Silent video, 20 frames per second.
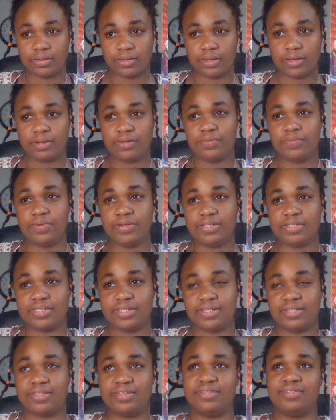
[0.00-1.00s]
didn't want to say,
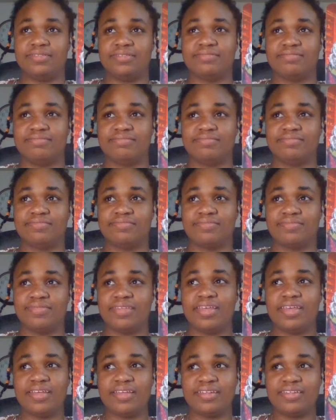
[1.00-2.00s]

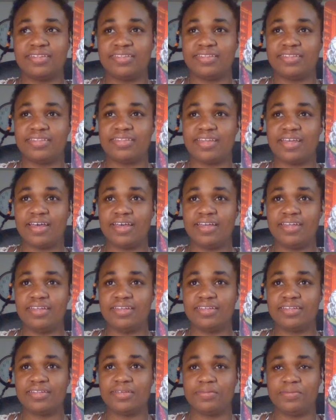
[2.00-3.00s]

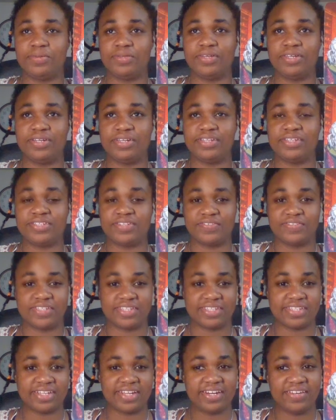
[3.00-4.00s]
not community service.
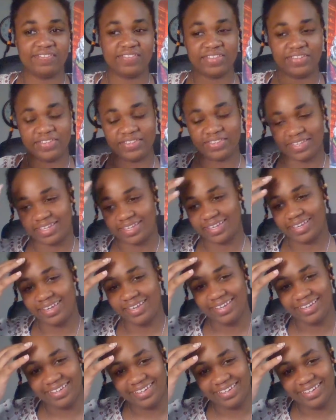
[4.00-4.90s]
That's not even like,